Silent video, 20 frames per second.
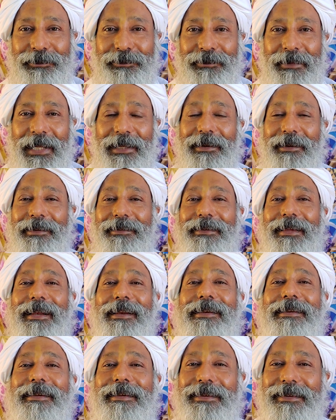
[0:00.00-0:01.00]
And the
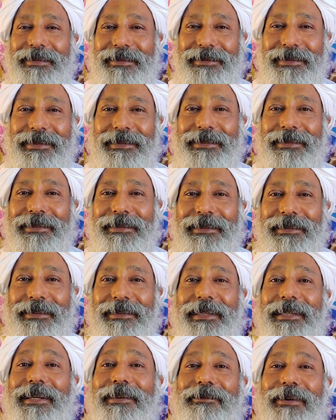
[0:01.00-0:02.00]
result is
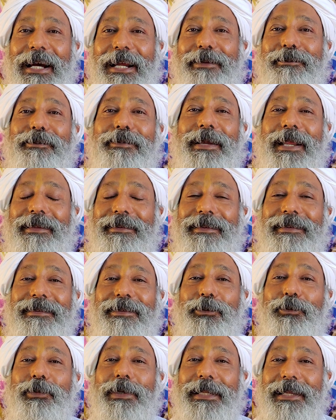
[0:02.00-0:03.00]
the divine presence
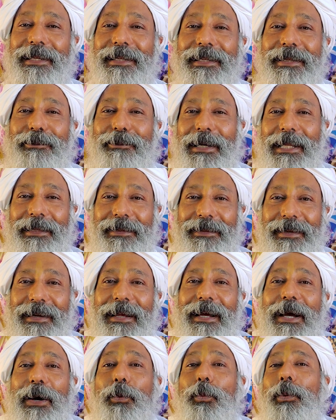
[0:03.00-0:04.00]
within the mantra
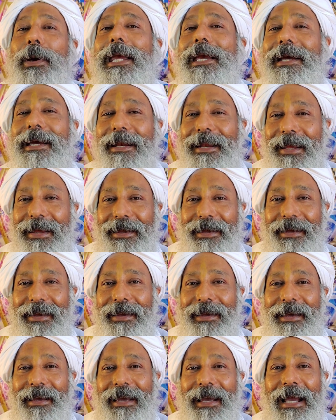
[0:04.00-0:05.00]
awakening.
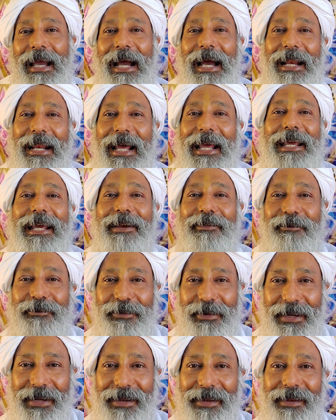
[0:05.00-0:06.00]
And I can
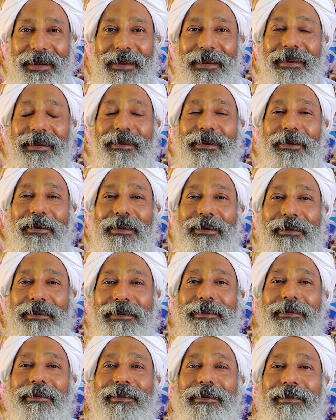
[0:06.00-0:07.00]
feel
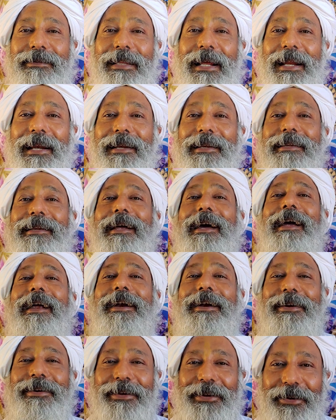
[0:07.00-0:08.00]
the
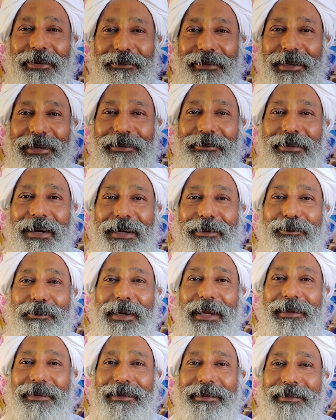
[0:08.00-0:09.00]
entirety of the divine
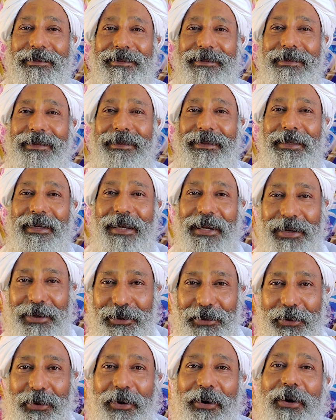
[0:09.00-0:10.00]
presence in
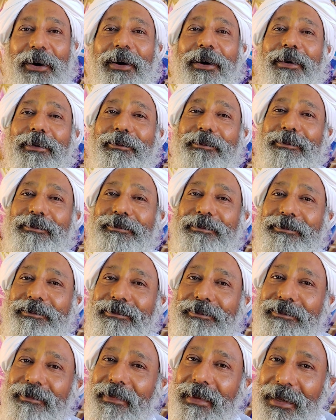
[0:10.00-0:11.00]
your
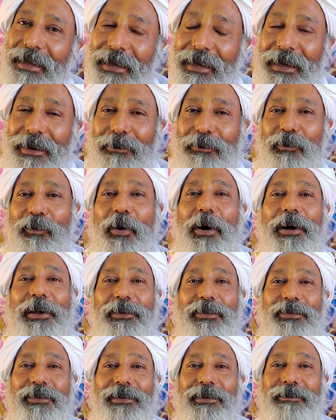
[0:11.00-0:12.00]

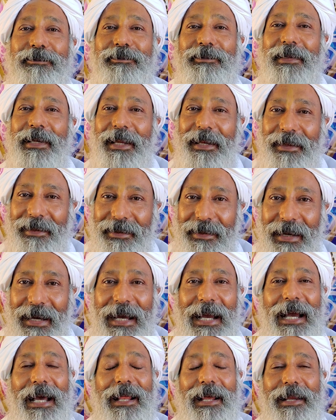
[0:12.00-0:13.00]
voice, in
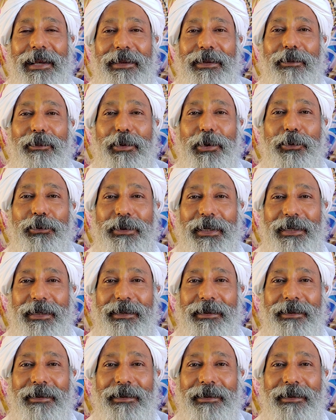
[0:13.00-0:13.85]
the music.